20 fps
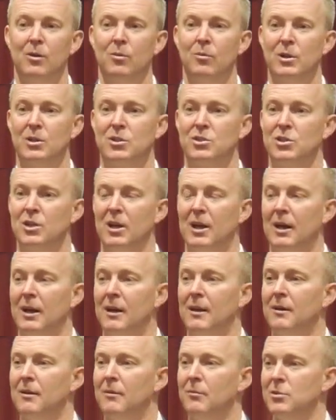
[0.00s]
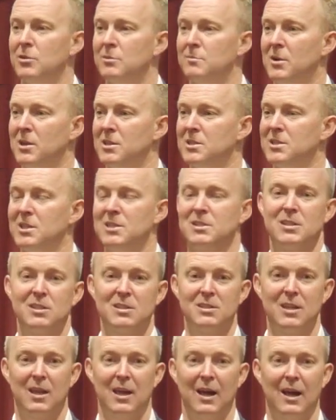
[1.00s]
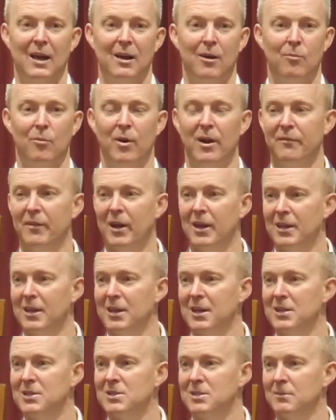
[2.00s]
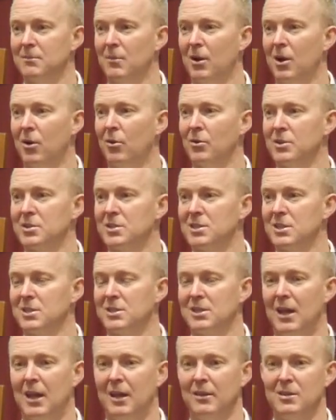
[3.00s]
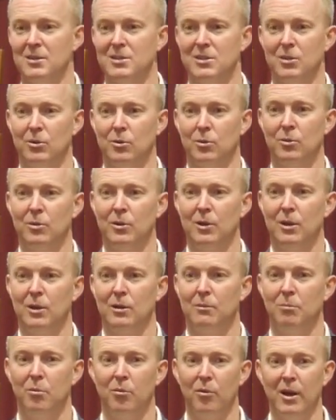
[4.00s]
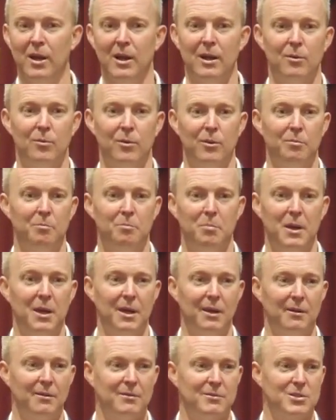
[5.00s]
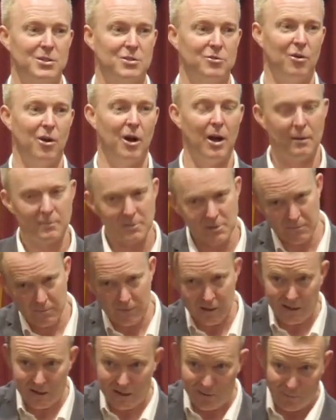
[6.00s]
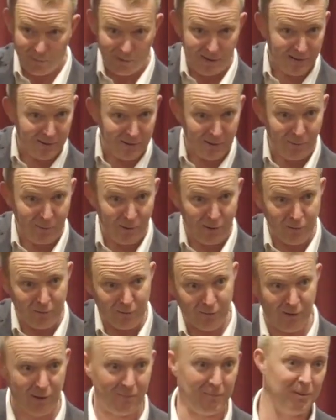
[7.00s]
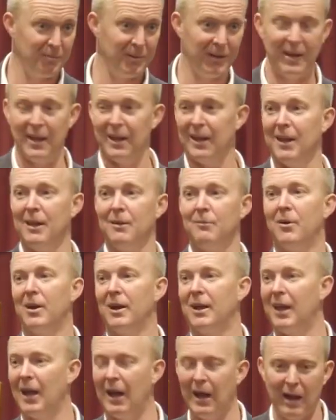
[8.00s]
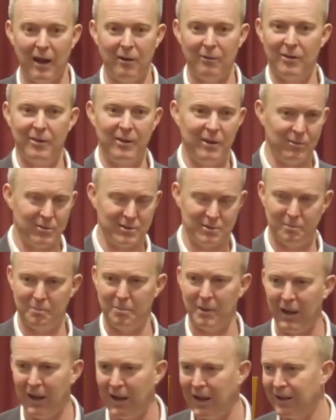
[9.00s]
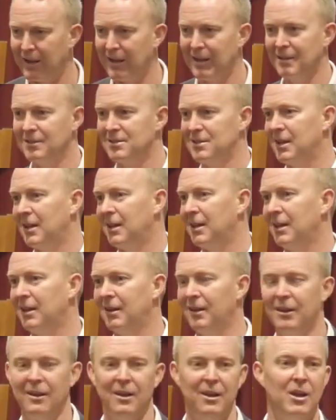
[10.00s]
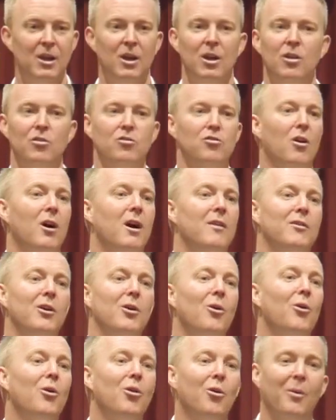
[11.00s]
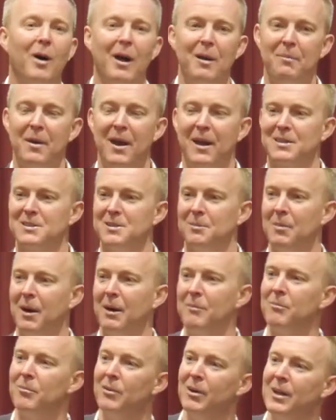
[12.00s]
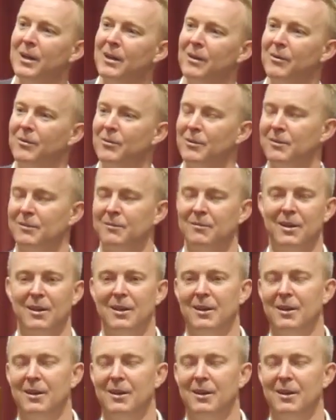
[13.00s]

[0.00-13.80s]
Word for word: which uh, was my sister's car. I'm one of eight kids, and my oldest sister had this little Barina with pink stripes, and my head would hit the roof. And I remember getting in my car, and there was a parking ticket, and driving all the way back to Bunbury, and it was